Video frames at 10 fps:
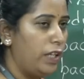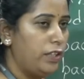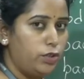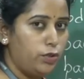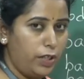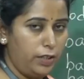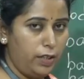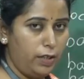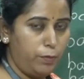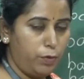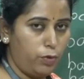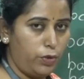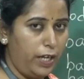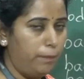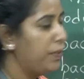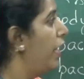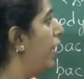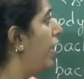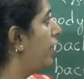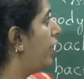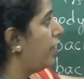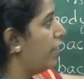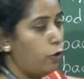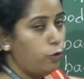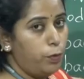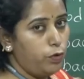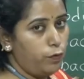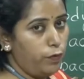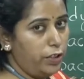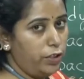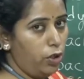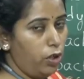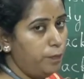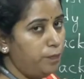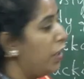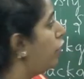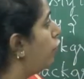Once you run the program in an output window,